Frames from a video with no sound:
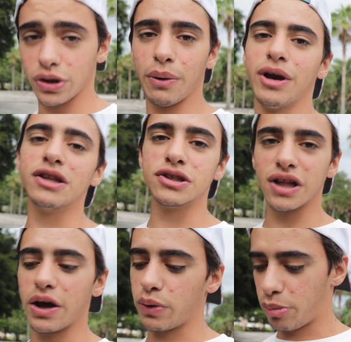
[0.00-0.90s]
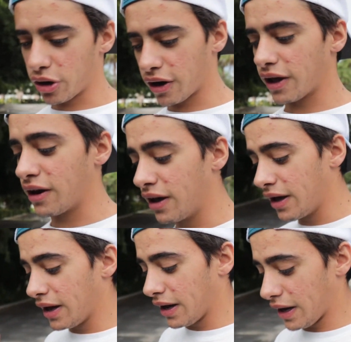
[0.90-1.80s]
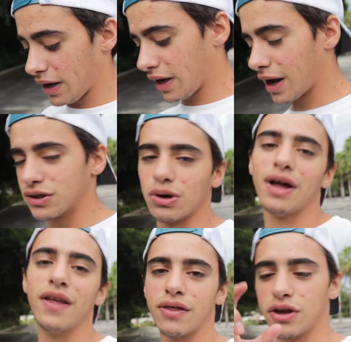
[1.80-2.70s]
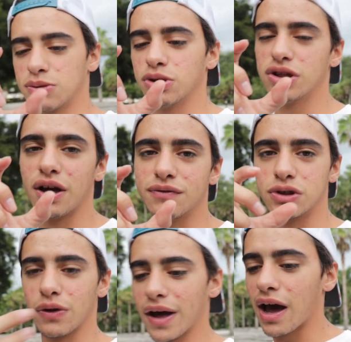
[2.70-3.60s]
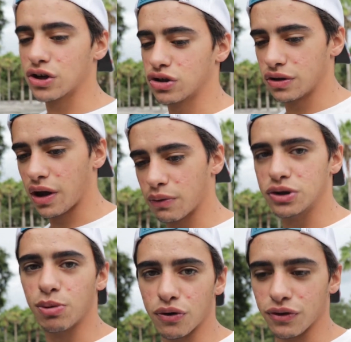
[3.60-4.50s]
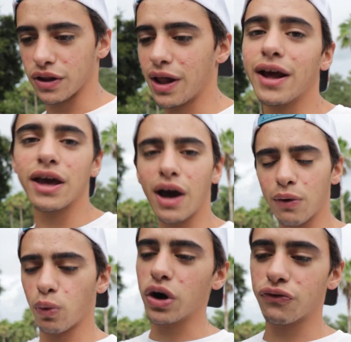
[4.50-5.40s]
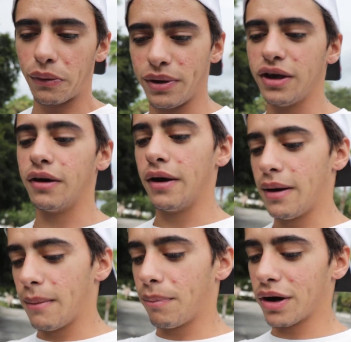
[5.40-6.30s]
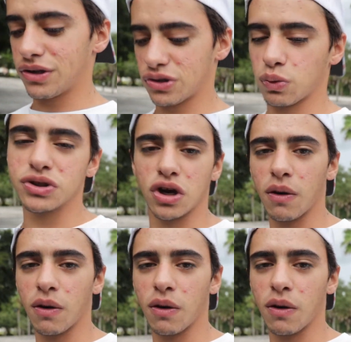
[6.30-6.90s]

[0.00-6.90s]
yeah, we got the slider, we put it in, and I still had like this much left to like actually like reach perfectly. Like it worked for me, but it just wasn't